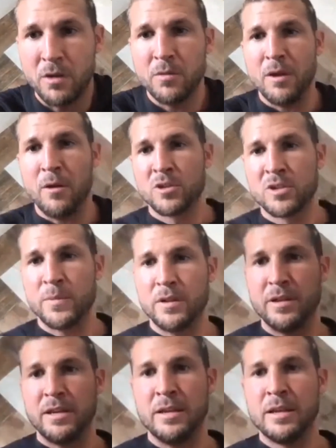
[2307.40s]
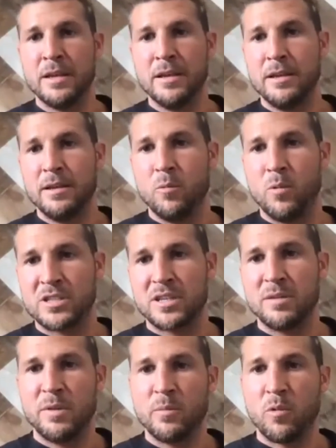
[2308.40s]
Ultimately, what's
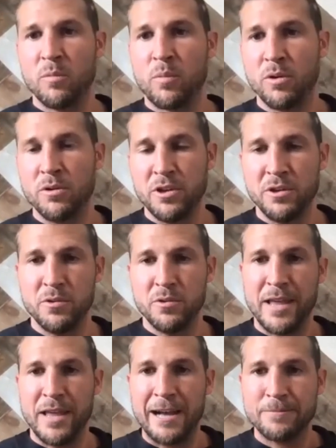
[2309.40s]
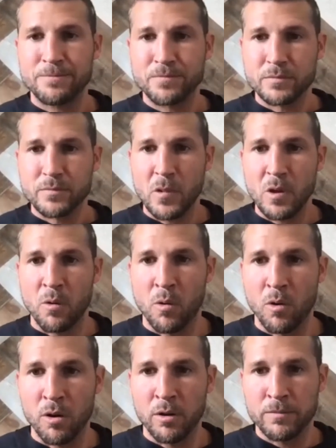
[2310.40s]
going to be more important to you, doing that
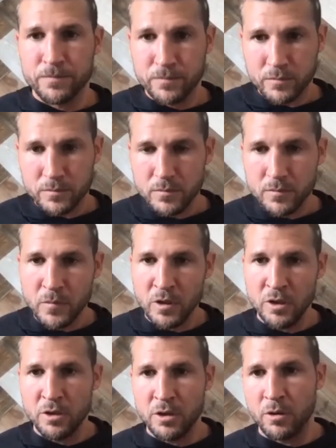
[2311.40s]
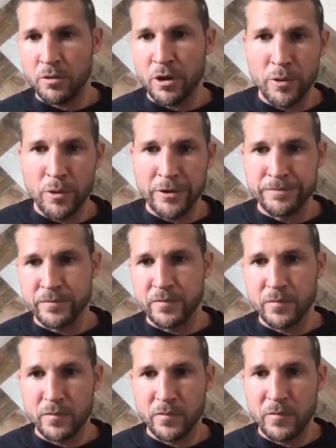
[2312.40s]
or, going,
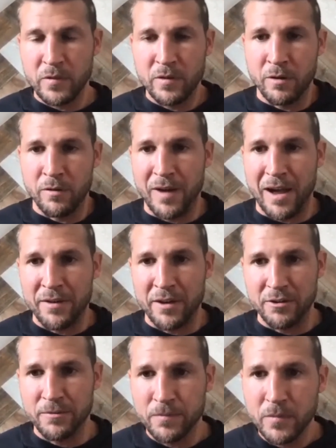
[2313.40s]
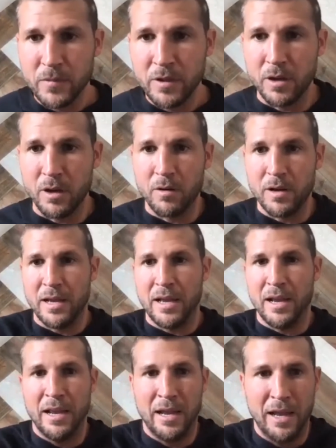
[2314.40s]
500,
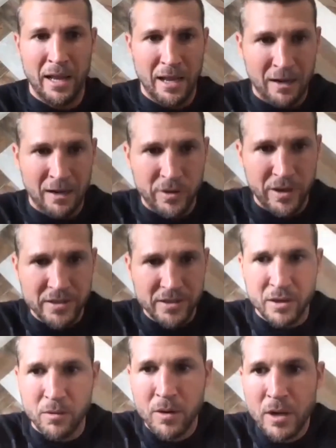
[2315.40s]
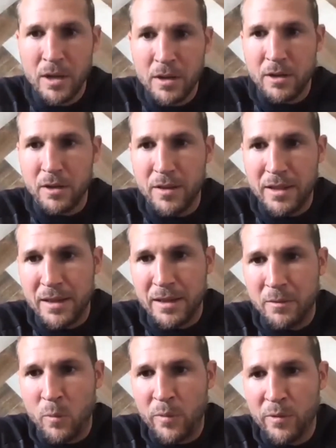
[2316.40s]
at a place. So, that
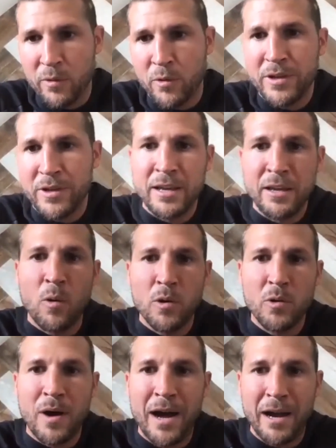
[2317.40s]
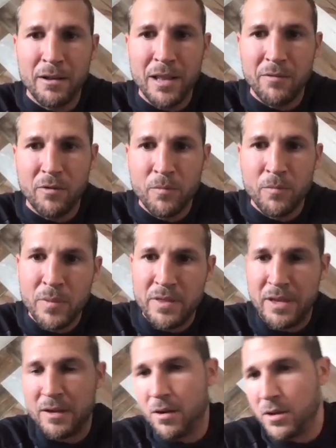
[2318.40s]
when we recruit a kid going to a higher level, but
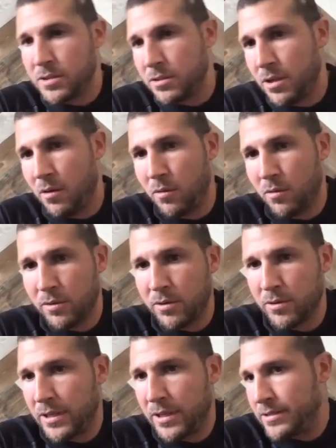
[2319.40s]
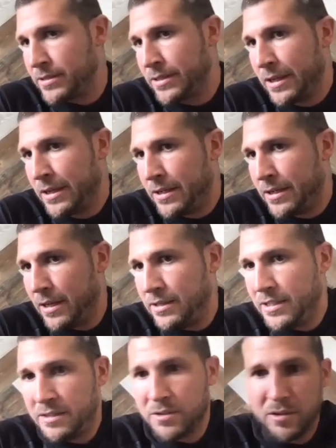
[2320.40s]
then also, we'll recruit against
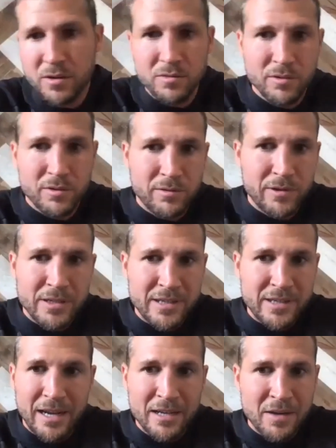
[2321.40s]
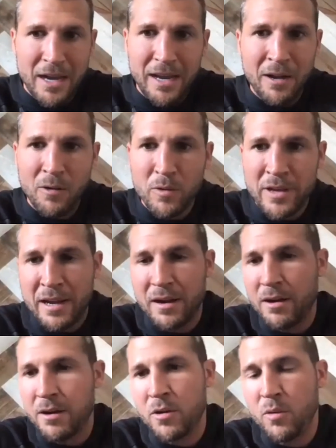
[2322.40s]
D2s, we're recruiting against an IS. I don't
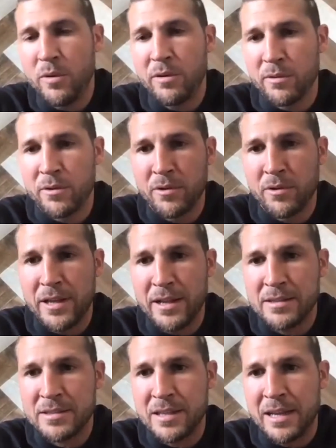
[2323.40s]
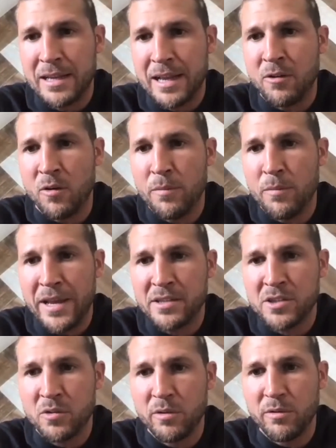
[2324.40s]
care who we recruit against. I don't base
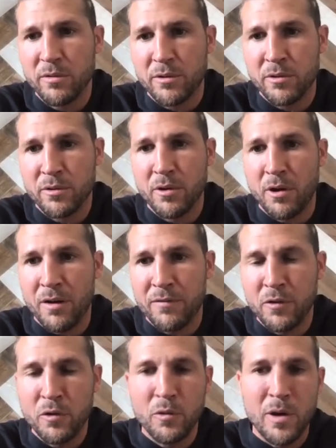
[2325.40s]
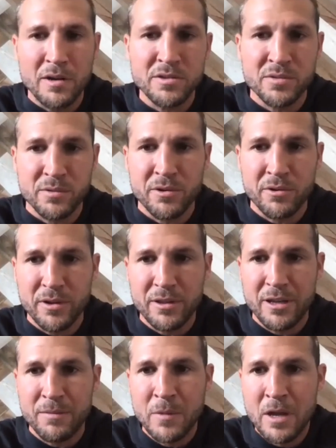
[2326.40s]
who we recruit off who else is recruiting
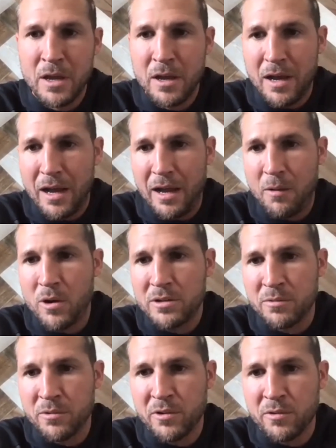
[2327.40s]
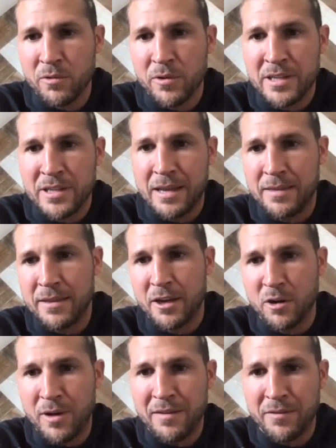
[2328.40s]
them. I want to recruit kids I think
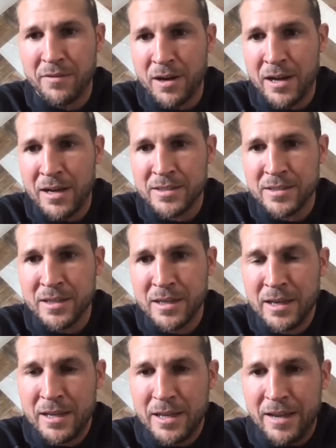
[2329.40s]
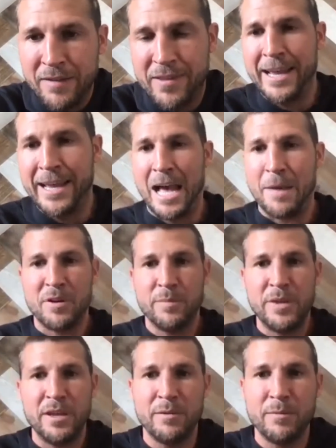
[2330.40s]
are right for us. If they happen to
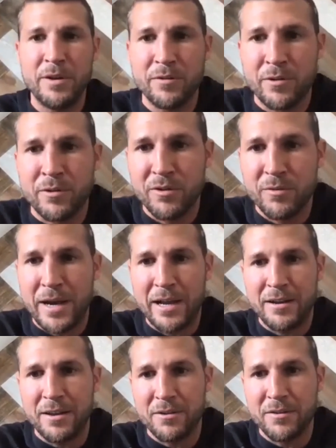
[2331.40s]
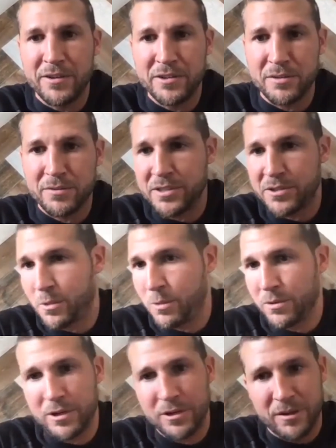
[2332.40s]
be recruited by another Division III school,
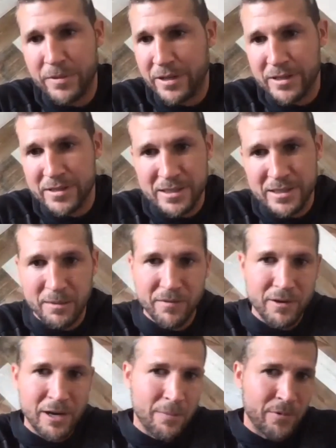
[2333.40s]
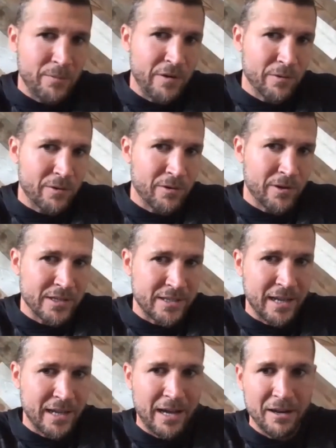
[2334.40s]
we're going to compete against them. If they happen to be recruited against an
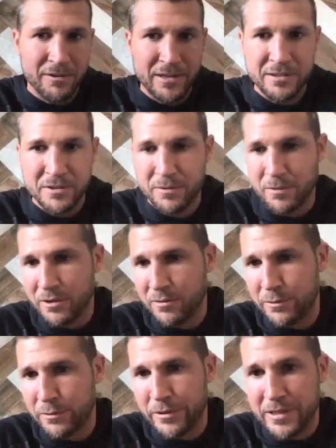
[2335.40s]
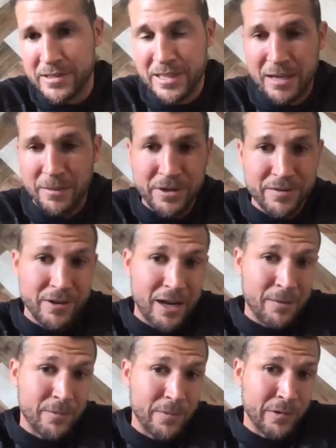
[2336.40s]
AI or D2, we're going to recruit against them. And if they
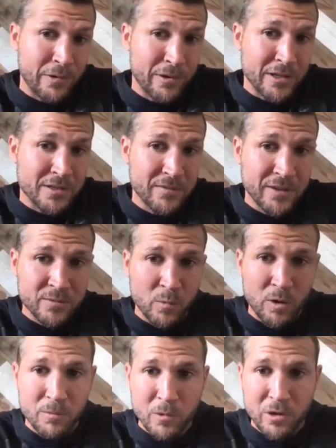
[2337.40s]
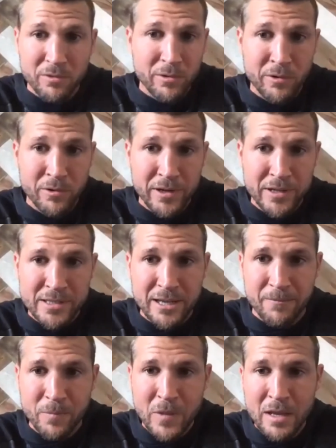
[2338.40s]
happen to be recruited against Division I, we're going to recruit against them.
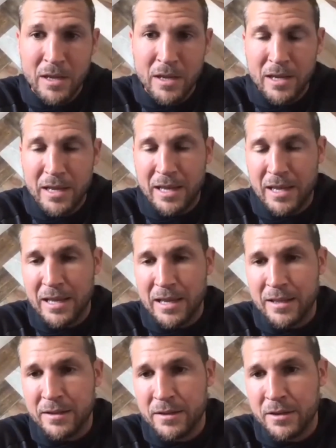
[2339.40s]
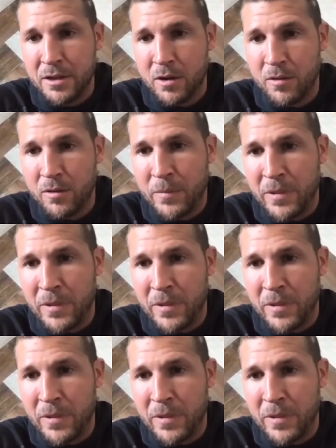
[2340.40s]
And, but